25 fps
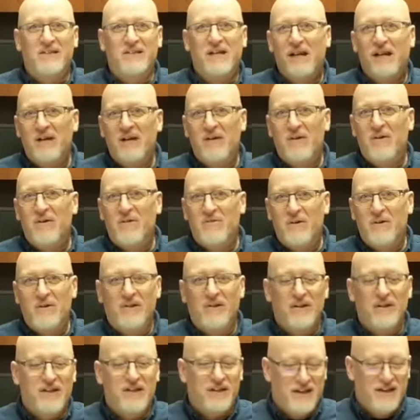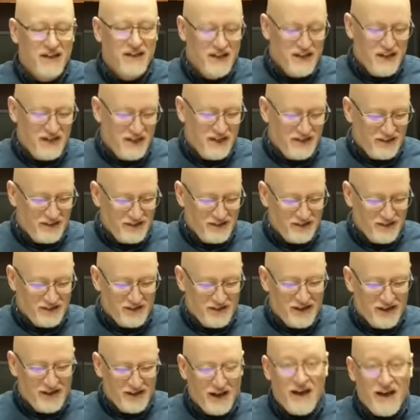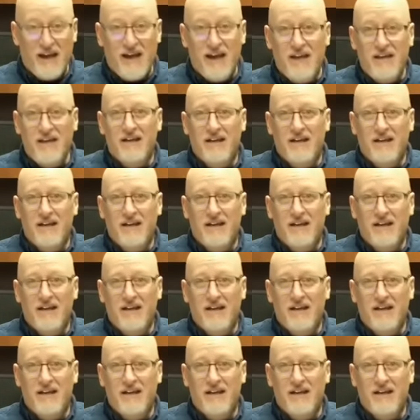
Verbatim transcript: and to say, hey, uh, he just came